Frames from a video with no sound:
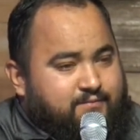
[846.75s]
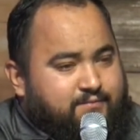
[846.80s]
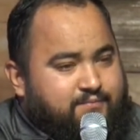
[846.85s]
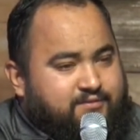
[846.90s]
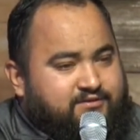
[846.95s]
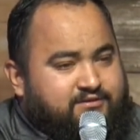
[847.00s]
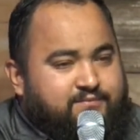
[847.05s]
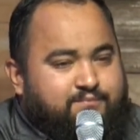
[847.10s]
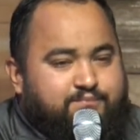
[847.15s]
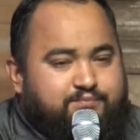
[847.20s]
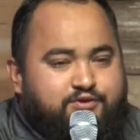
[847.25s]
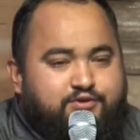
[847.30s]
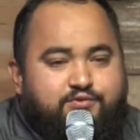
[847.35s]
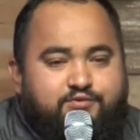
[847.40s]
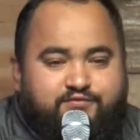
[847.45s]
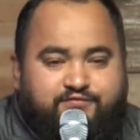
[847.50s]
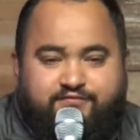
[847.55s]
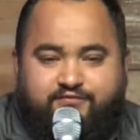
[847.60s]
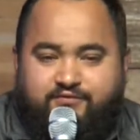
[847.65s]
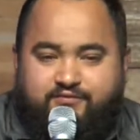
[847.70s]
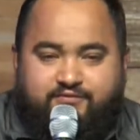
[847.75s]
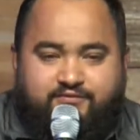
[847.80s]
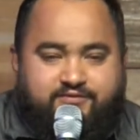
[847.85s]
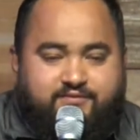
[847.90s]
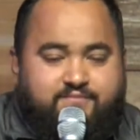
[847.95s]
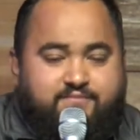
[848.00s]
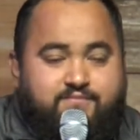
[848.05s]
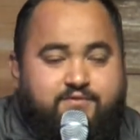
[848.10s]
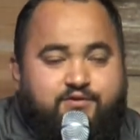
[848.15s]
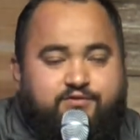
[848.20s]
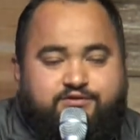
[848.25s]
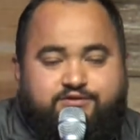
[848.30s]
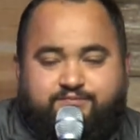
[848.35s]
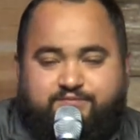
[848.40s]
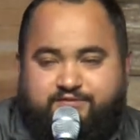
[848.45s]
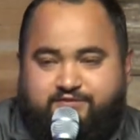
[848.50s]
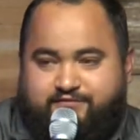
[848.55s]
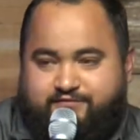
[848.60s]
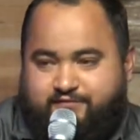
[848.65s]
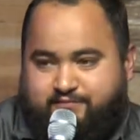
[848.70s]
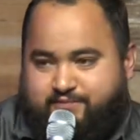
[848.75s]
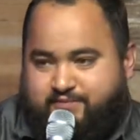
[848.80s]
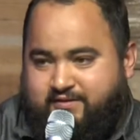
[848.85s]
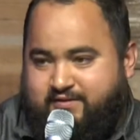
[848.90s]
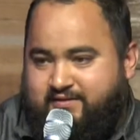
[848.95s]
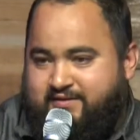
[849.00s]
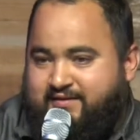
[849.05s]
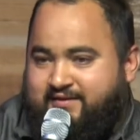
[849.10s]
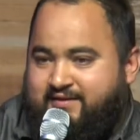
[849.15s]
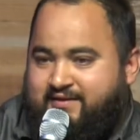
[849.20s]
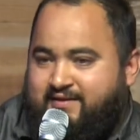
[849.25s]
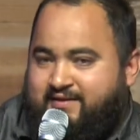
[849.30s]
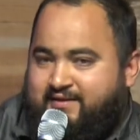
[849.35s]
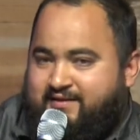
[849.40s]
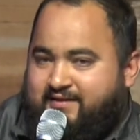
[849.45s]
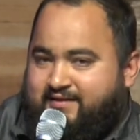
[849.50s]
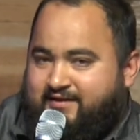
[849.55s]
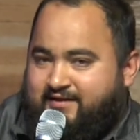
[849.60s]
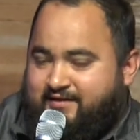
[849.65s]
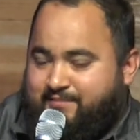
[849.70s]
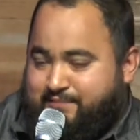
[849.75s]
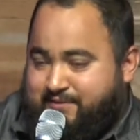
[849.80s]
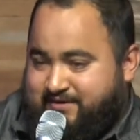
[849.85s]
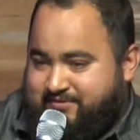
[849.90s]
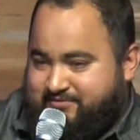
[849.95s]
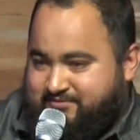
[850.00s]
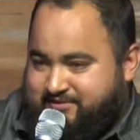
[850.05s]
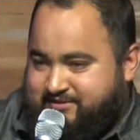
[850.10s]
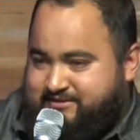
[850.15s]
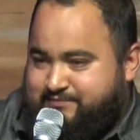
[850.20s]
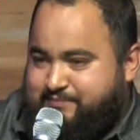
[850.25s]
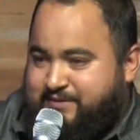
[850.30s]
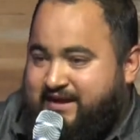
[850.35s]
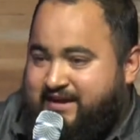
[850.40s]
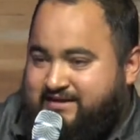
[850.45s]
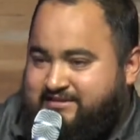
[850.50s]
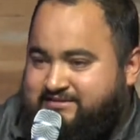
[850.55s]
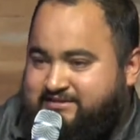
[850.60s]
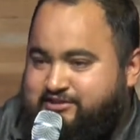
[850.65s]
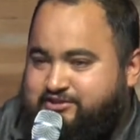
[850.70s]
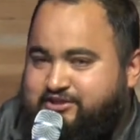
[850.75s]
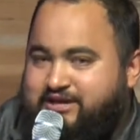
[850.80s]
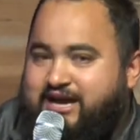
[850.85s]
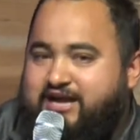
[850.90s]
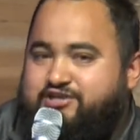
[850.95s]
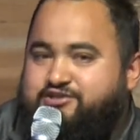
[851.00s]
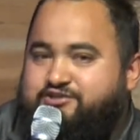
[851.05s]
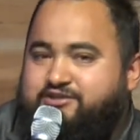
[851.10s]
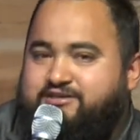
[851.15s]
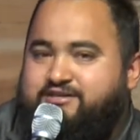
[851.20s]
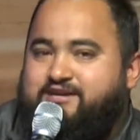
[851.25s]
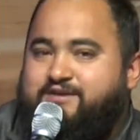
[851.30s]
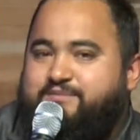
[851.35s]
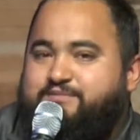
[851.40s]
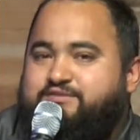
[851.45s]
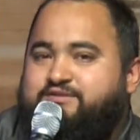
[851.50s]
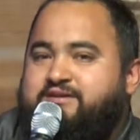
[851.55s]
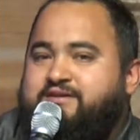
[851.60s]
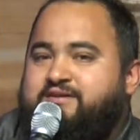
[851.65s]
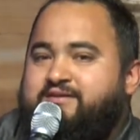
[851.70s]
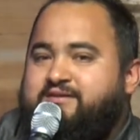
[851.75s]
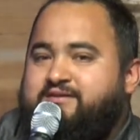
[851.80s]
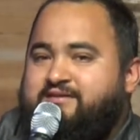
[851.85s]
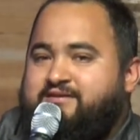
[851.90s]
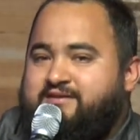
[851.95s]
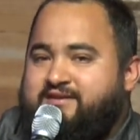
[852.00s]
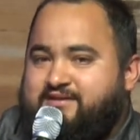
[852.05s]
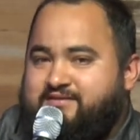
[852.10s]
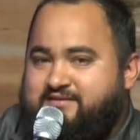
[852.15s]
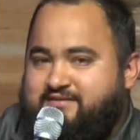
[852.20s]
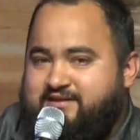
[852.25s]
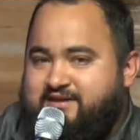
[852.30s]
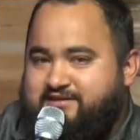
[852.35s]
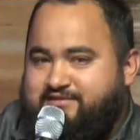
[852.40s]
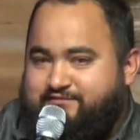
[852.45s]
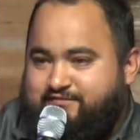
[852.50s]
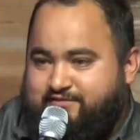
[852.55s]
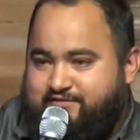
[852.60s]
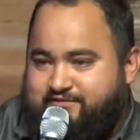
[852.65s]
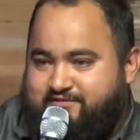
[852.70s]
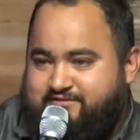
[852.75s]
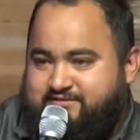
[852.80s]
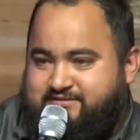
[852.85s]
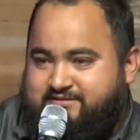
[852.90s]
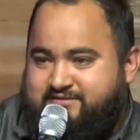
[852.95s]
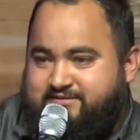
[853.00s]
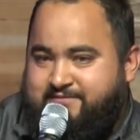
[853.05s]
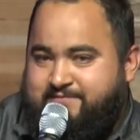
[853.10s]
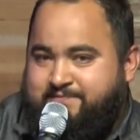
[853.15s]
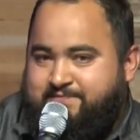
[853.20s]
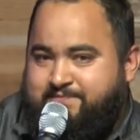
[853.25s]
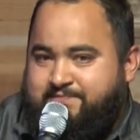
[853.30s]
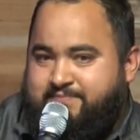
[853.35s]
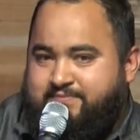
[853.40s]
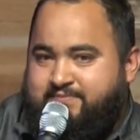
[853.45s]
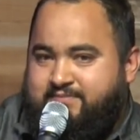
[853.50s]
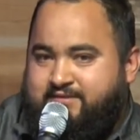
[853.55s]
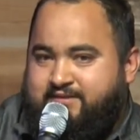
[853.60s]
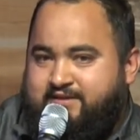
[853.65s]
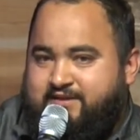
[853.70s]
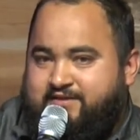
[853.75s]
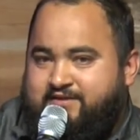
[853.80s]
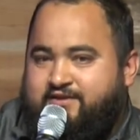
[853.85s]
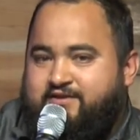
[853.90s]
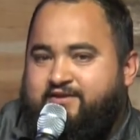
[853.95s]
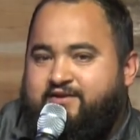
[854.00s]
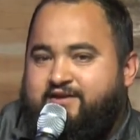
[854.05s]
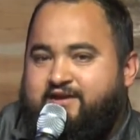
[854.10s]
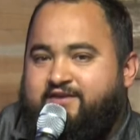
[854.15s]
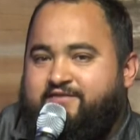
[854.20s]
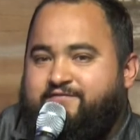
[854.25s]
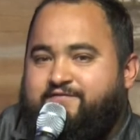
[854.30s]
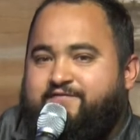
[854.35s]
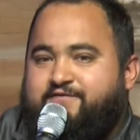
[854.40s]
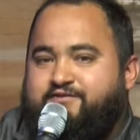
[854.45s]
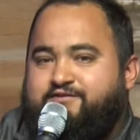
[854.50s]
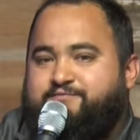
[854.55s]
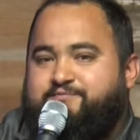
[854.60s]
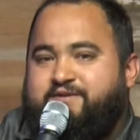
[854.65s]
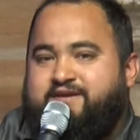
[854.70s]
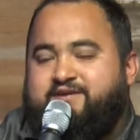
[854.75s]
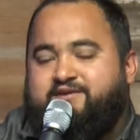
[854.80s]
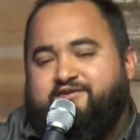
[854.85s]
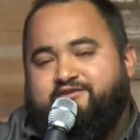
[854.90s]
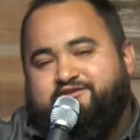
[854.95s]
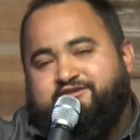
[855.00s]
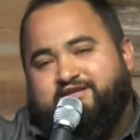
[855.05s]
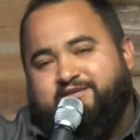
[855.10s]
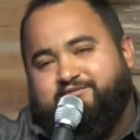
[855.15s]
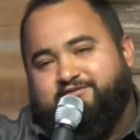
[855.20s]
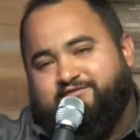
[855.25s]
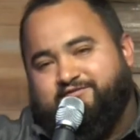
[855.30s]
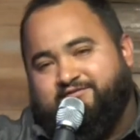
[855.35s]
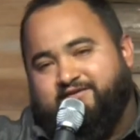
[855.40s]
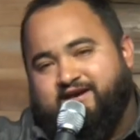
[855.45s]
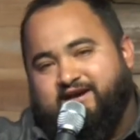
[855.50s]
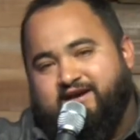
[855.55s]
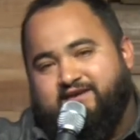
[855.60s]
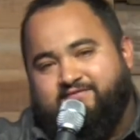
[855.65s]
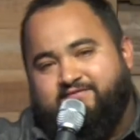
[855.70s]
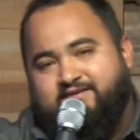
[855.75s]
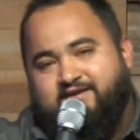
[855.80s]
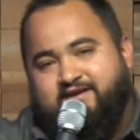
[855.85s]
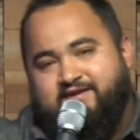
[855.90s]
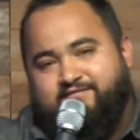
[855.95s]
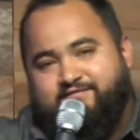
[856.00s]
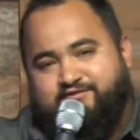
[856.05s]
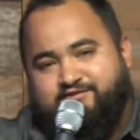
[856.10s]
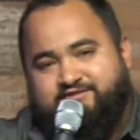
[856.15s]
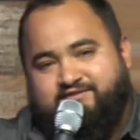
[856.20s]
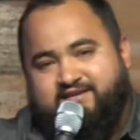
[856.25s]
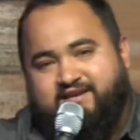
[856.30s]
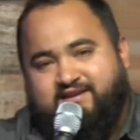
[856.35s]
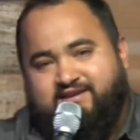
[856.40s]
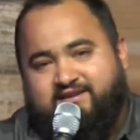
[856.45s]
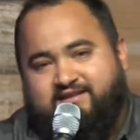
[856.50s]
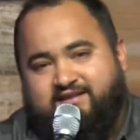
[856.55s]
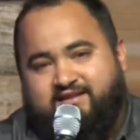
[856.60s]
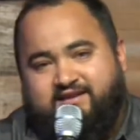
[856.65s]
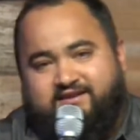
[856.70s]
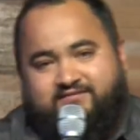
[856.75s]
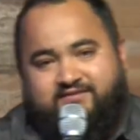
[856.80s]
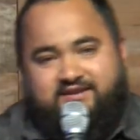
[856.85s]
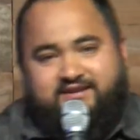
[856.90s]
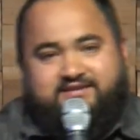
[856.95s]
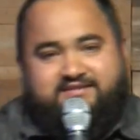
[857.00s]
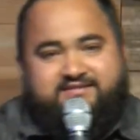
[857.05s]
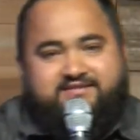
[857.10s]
But the most beautiful part about this passage actually comes in the next verse. In 1 Peter chapter 5, verse 10 and 11, it